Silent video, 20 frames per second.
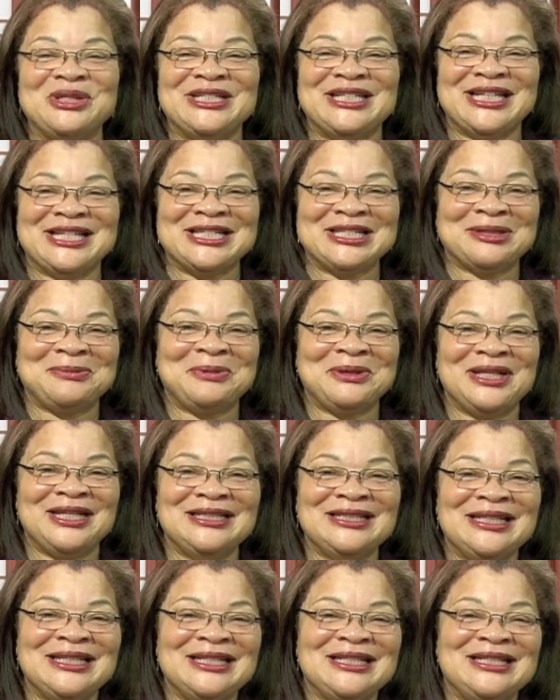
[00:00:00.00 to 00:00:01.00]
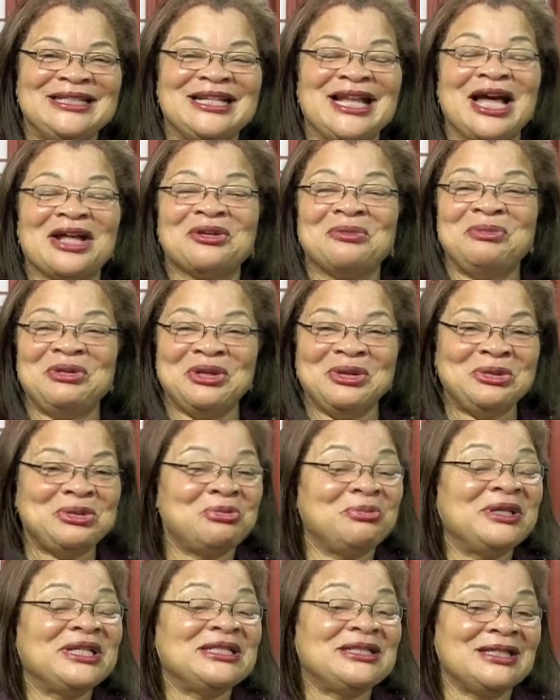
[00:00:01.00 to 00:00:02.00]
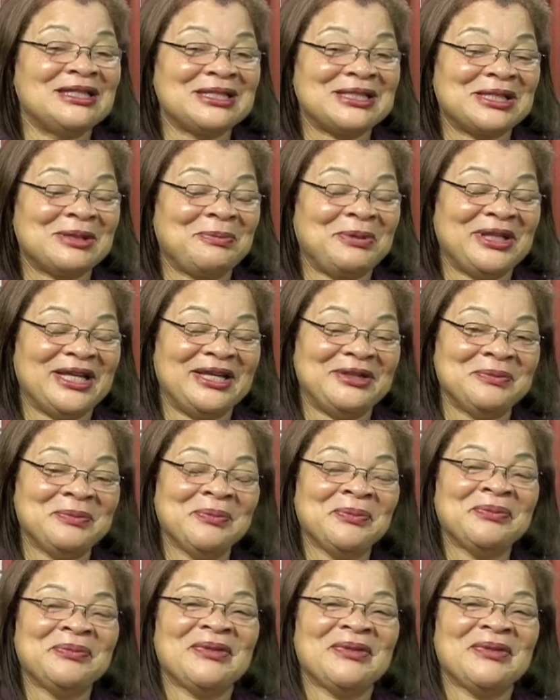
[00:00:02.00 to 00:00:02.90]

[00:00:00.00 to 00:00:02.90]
discipline, not abuse, but discipline,